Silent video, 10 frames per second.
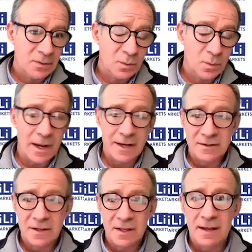
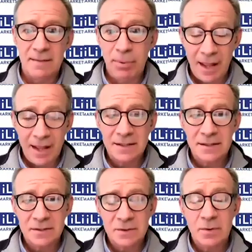Whereas their plans
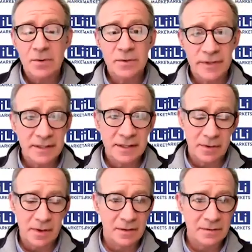are to go to
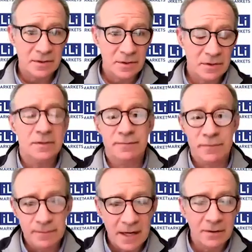600,000 tons
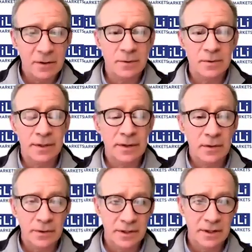from now to
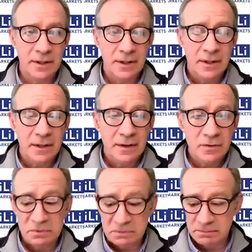2030.
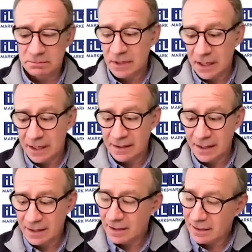So yeah,
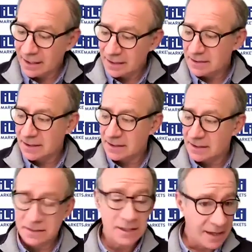I think
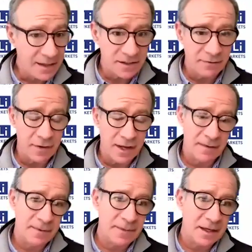it's challenging for
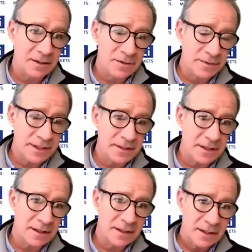Albemarle to reach
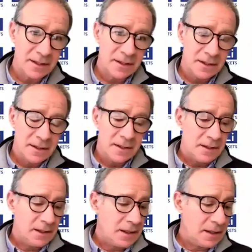that.
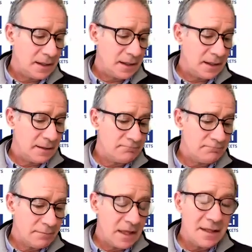
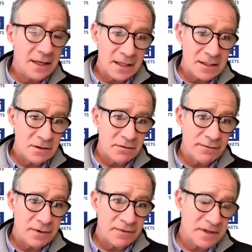In the case of
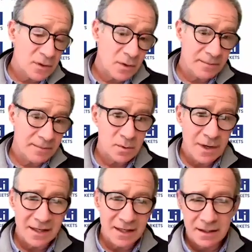SQM as
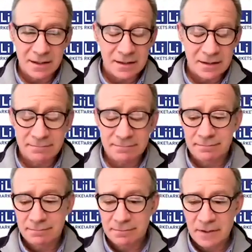well,
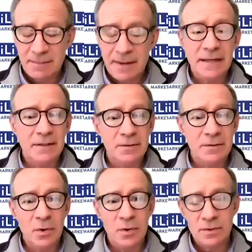It might
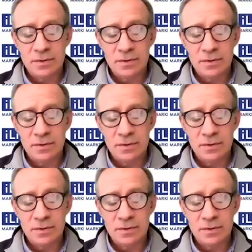grow,